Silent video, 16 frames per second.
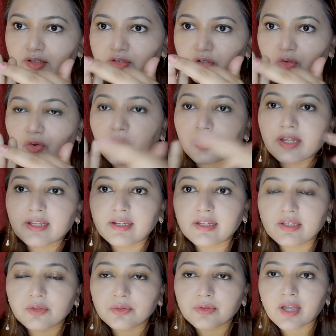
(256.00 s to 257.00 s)
So
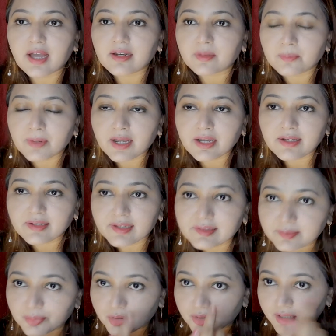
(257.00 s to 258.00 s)
accordingly, you can apply
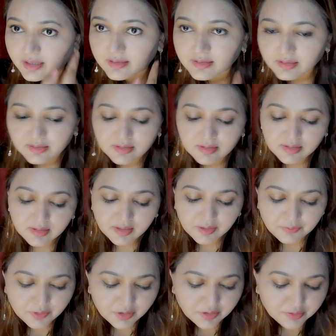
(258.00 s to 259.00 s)
less product
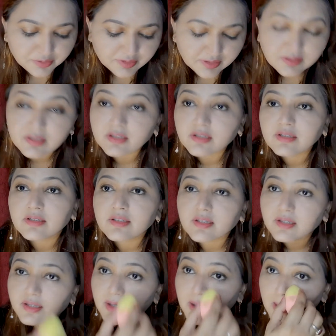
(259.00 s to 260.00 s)
if you are using the
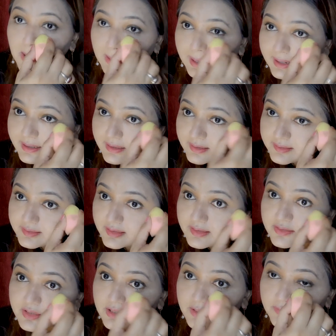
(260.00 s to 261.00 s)
Nykaa
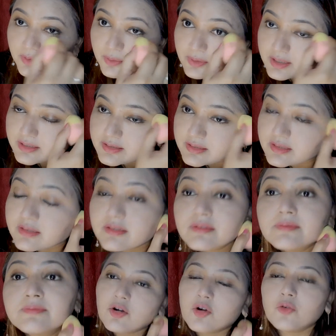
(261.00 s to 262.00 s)
Skin Shield foundation.
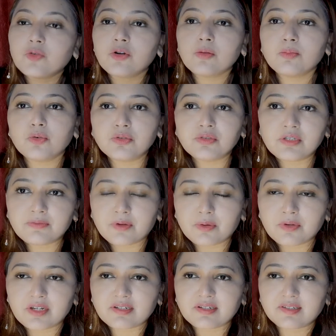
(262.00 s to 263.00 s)
Overall, both the
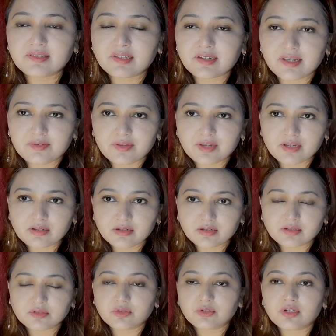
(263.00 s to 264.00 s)
foundations are giving
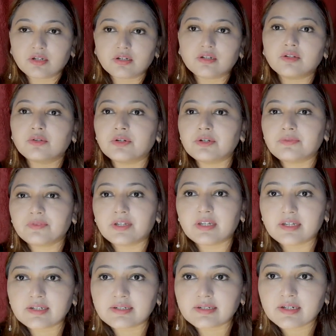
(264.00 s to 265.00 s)
a good
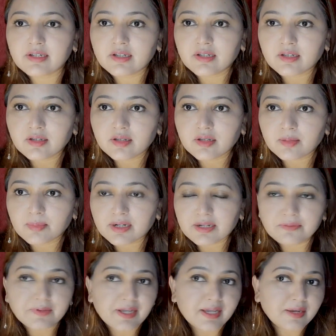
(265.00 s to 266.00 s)
finish. But
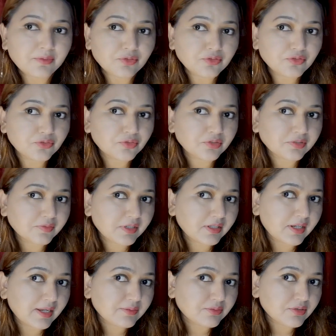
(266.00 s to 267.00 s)
if I have to choose
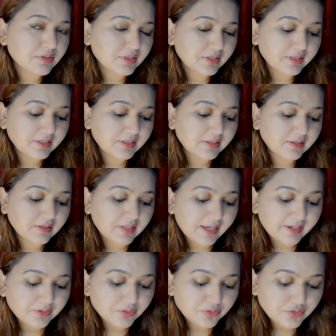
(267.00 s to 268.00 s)
one, I would really
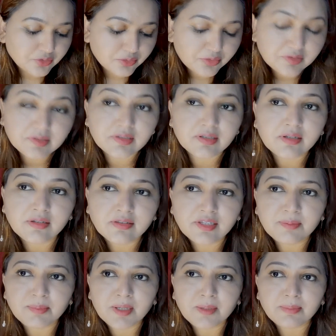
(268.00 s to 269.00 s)
like to choose the
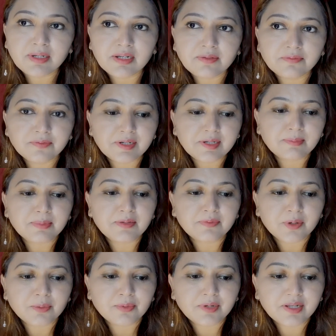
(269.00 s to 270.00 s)
Maybelline Fit Me
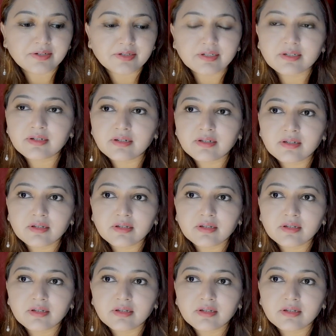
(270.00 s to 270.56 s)
foundation